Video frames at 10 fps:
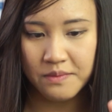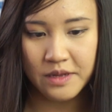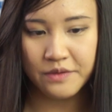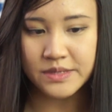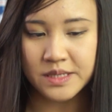
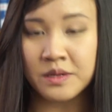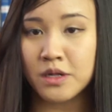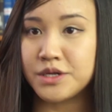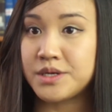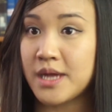linguistic
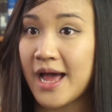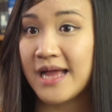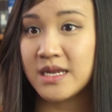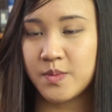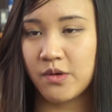knowledge
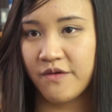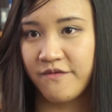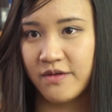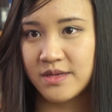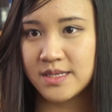and
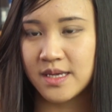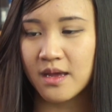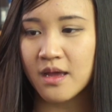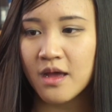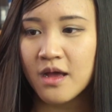spoken
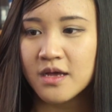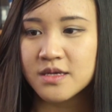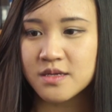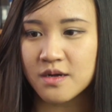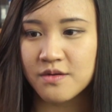fluency.
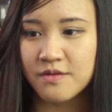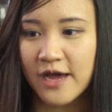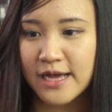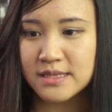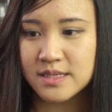So
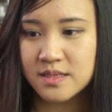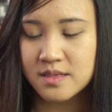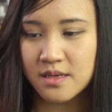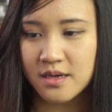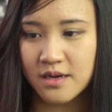
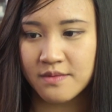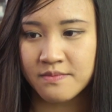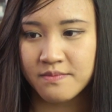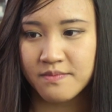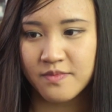that's
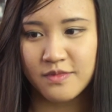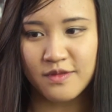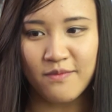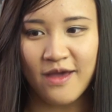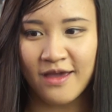
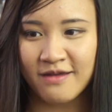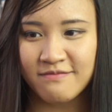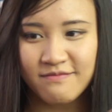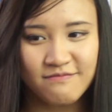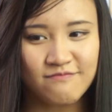the
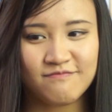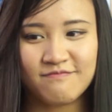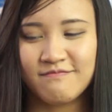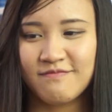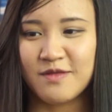
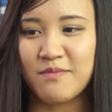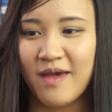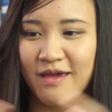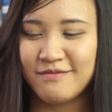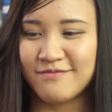
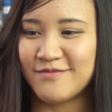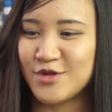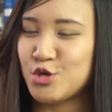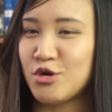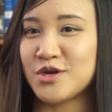main
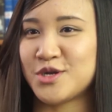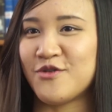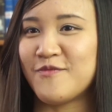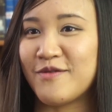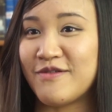structure
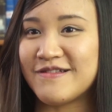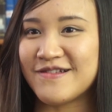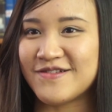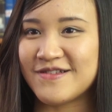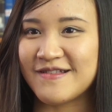of my
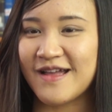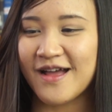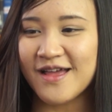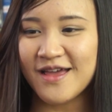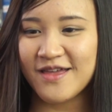research is
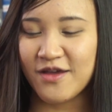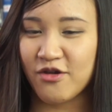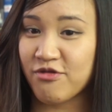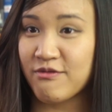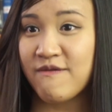that there
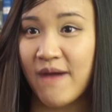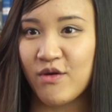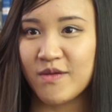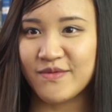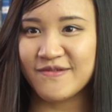are three
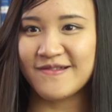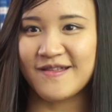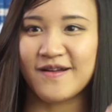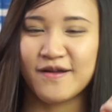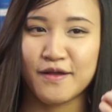variables.
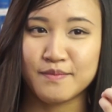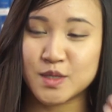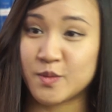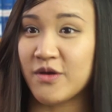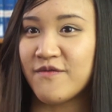There are
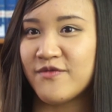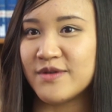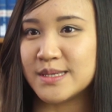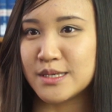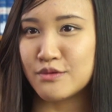spoken
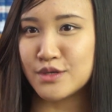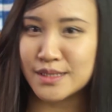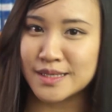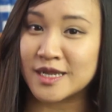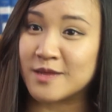fluency, which
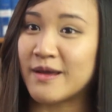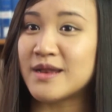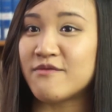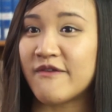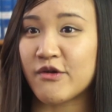is the
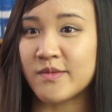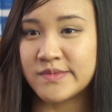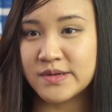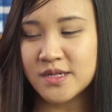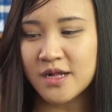dependent
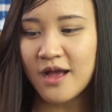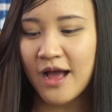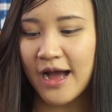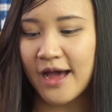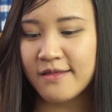variable,
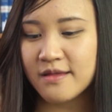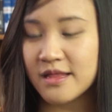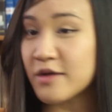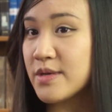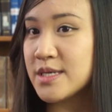and
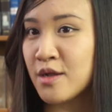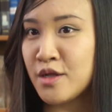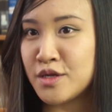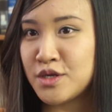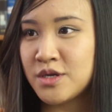linguistic
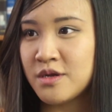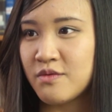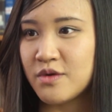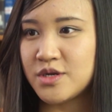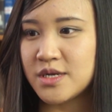knowledge,
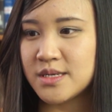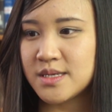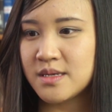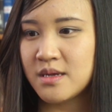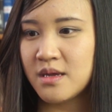which
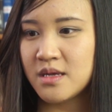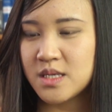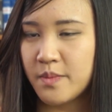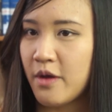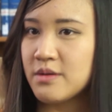is
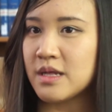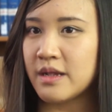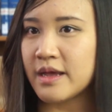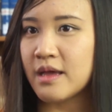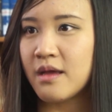
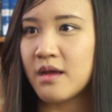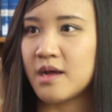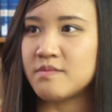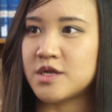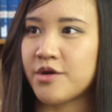supposedly
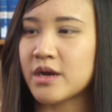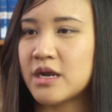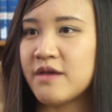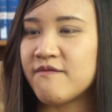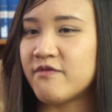
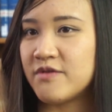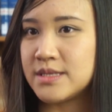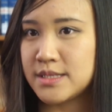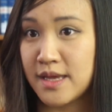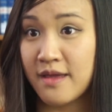directly
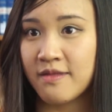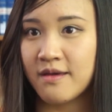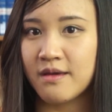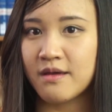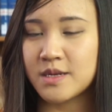influencing
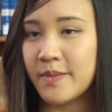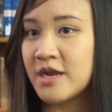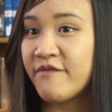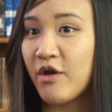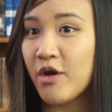the
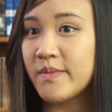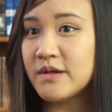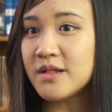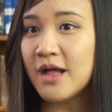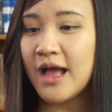dependent
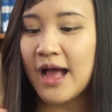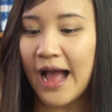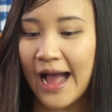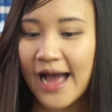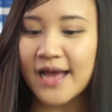variable,
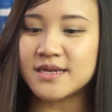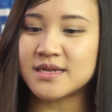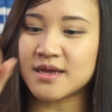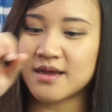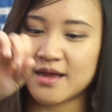
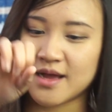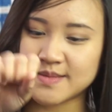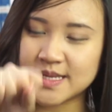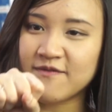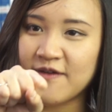and
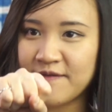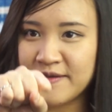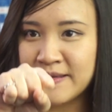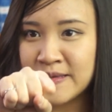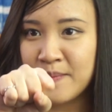
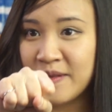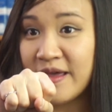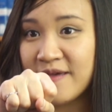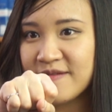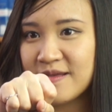self-efficacy
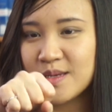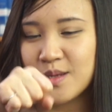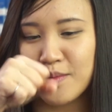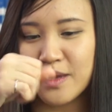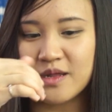beliefs.
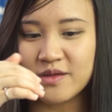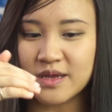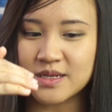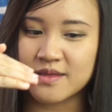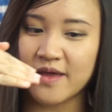So I'm going to
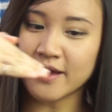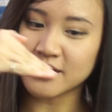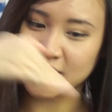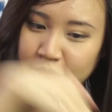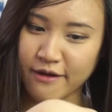look into their
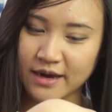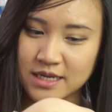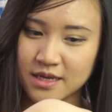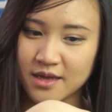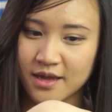
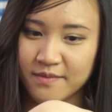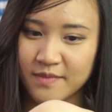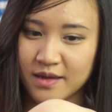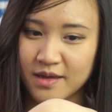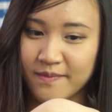direct
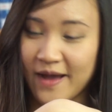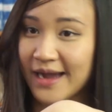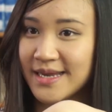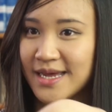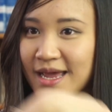
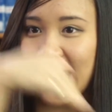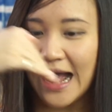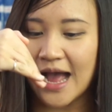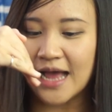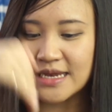impact
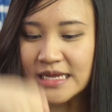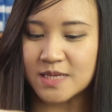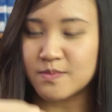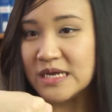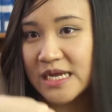and
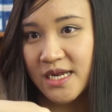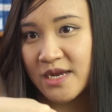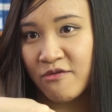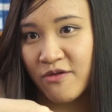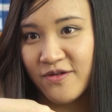its
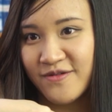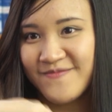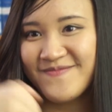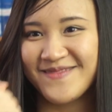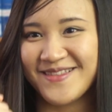mediating role.
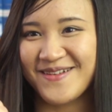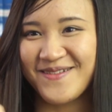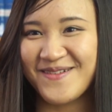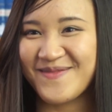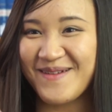So
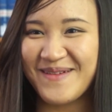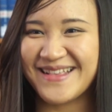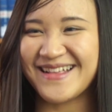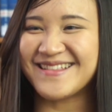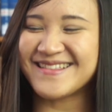if that
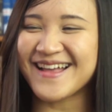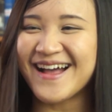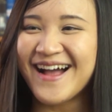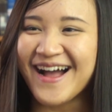makes sense.